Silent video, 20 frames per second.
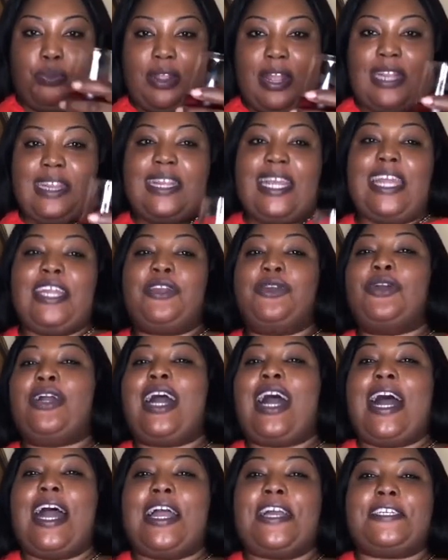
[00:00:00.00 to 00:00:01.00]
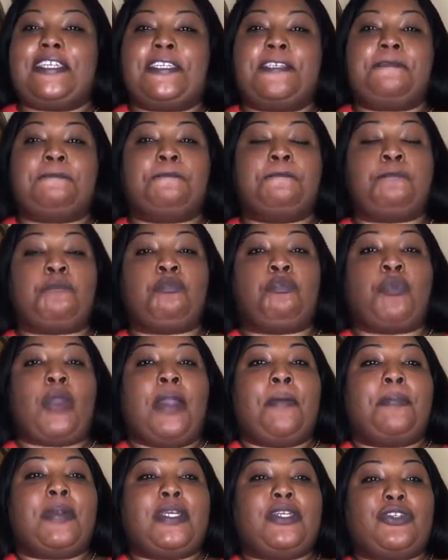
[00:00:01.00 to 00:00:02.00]
Thank you guys.
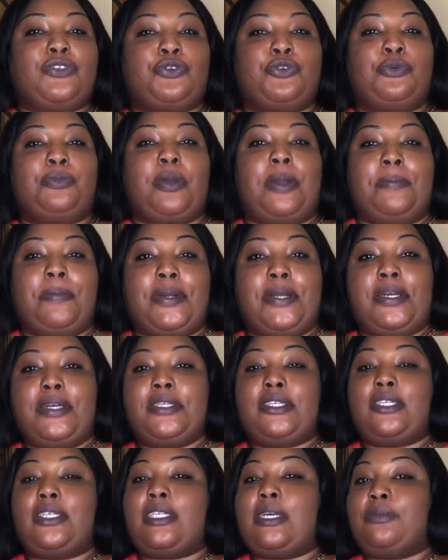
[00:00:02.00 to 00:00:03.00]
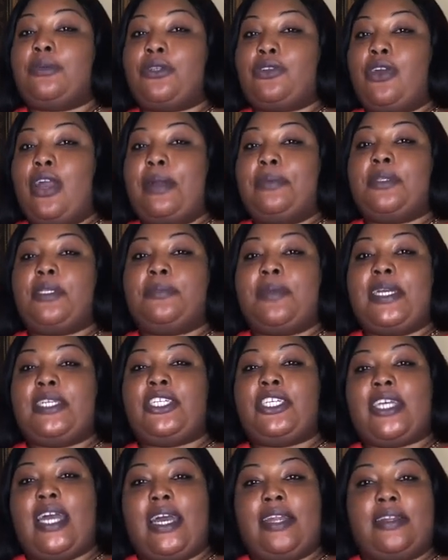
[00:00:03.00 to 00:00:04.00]
Please do remember to subscribe to my
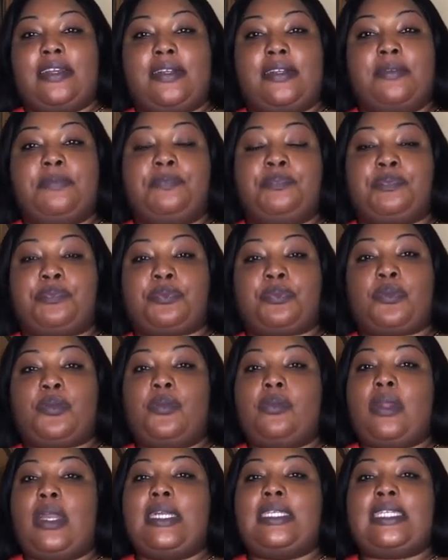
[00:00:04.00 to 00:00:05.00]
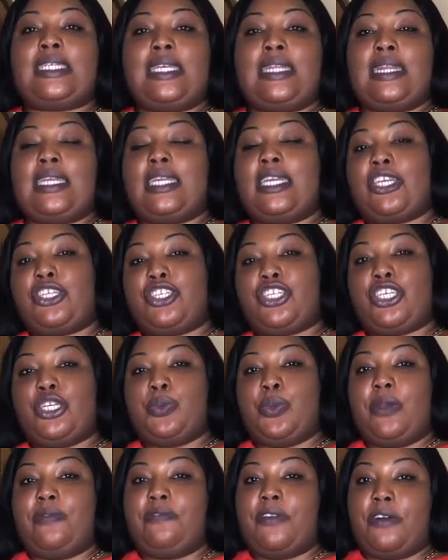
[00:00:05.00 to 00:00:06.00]
channel. It's In the Kitchen
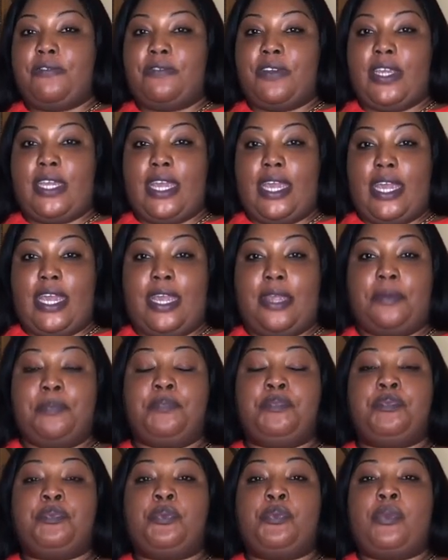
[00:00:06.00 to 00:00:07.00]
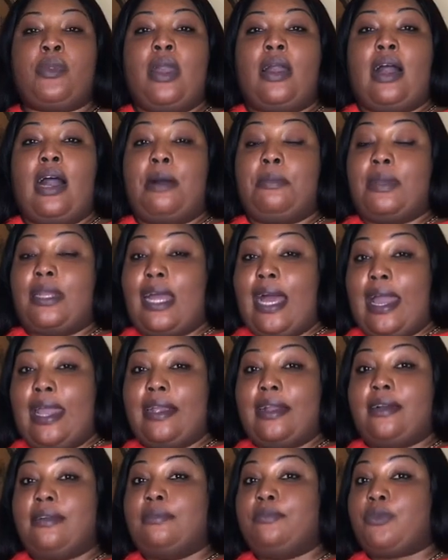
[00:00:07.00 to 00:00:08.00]
with Fluffy K.
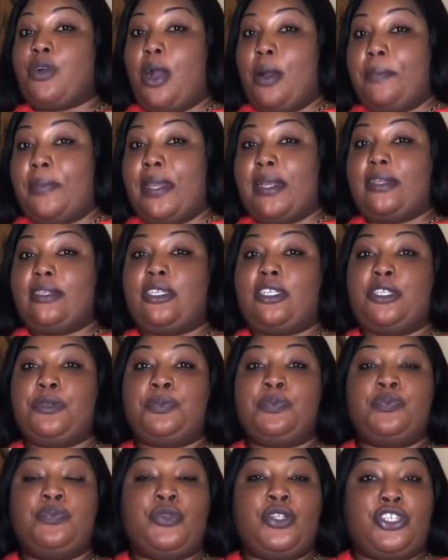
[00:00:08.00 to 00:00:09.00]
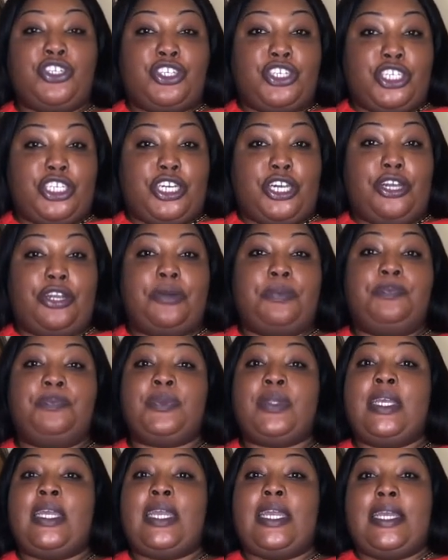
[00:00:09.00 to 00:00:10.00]
Like, comment, share,
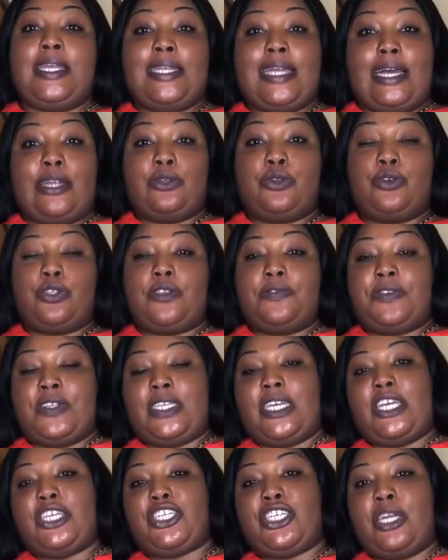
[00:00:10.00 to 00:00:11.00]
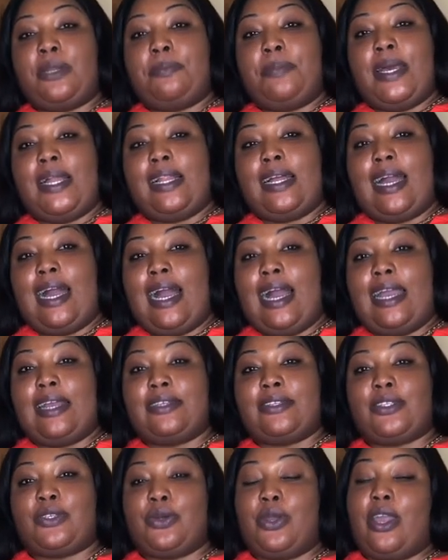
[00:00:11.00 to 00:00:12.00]
hit that notification bell,
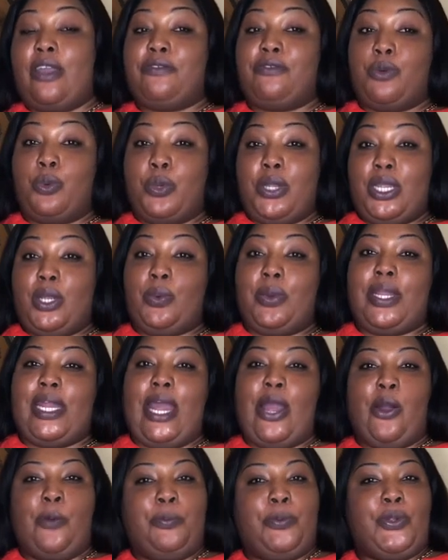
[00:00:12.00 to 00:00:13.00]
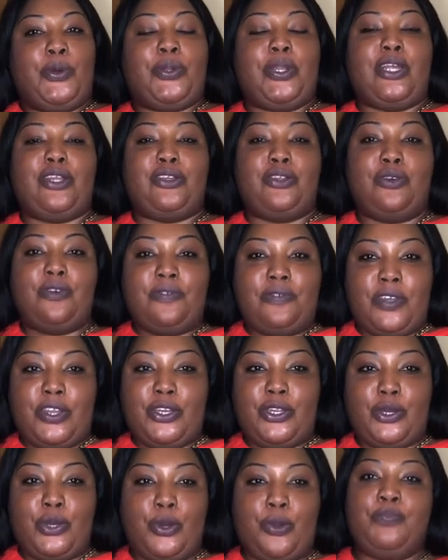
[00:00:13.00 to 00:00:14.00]
guys, so every week when I upload a new
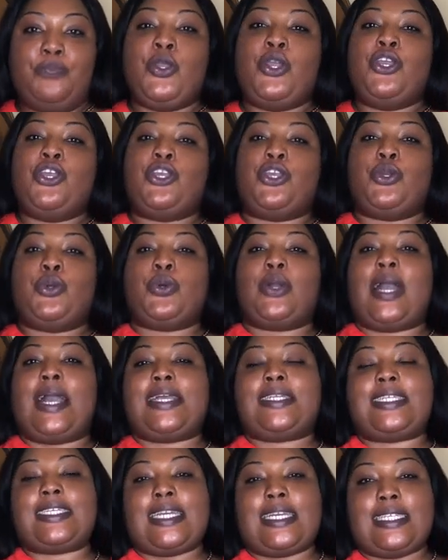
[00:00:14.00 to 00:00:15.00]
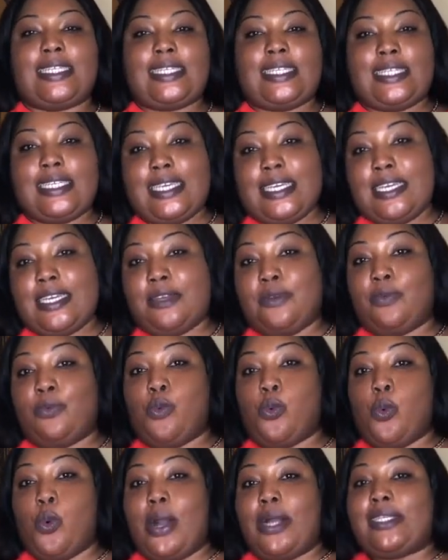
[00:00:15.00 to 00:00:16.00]
video, you guys can see
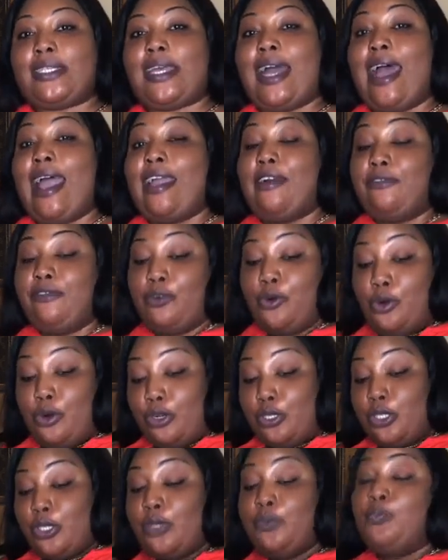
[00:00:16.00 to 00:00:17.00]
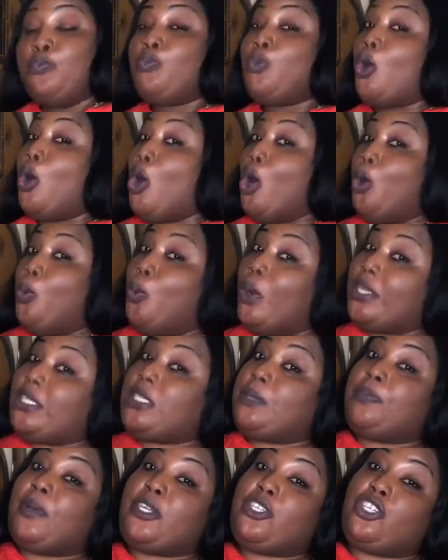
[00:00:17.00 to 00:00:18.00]
what I have cooked or what
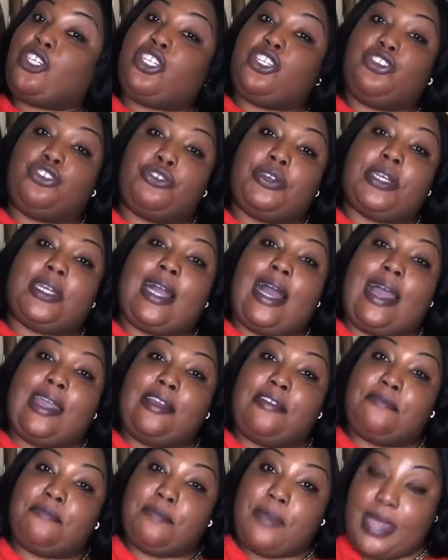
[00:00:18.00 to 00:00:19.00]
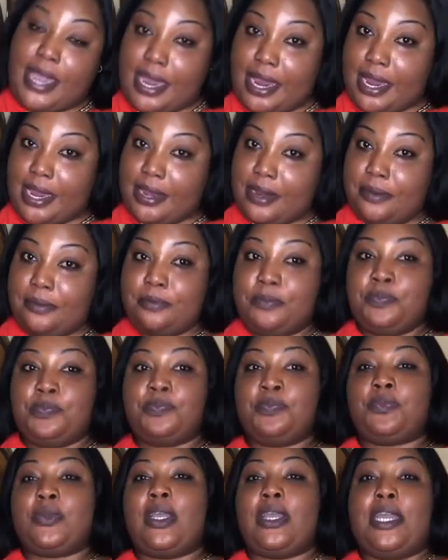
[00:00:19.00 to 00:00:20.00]
special drink I have made
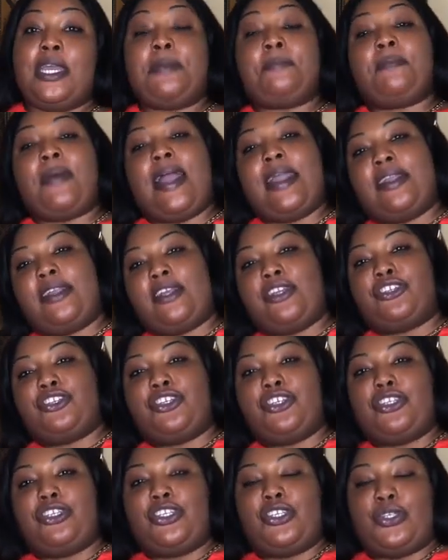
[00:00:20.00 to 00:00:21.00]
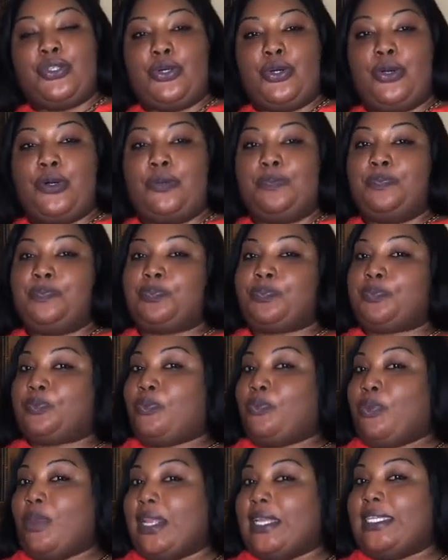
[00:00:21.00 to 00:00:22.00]
in my kitchen. So
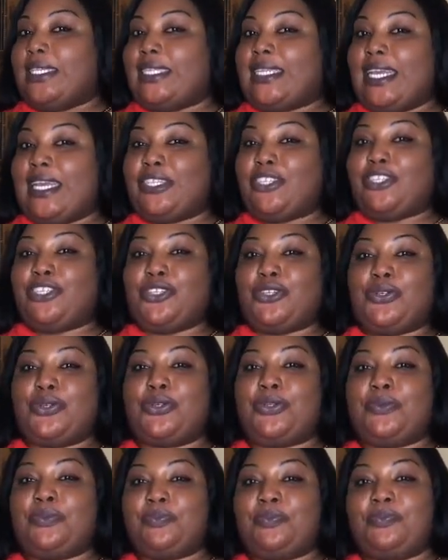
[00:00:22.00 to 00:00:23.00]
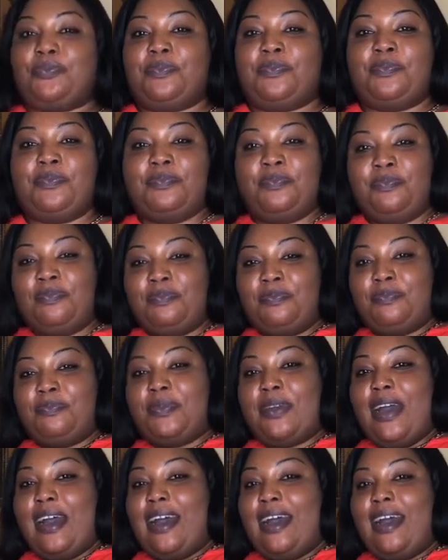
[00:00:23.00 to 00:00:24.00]
stay tuned.
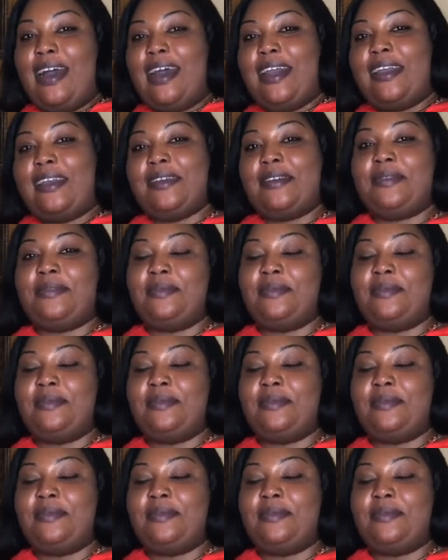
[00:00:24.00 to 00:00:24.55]
Bye.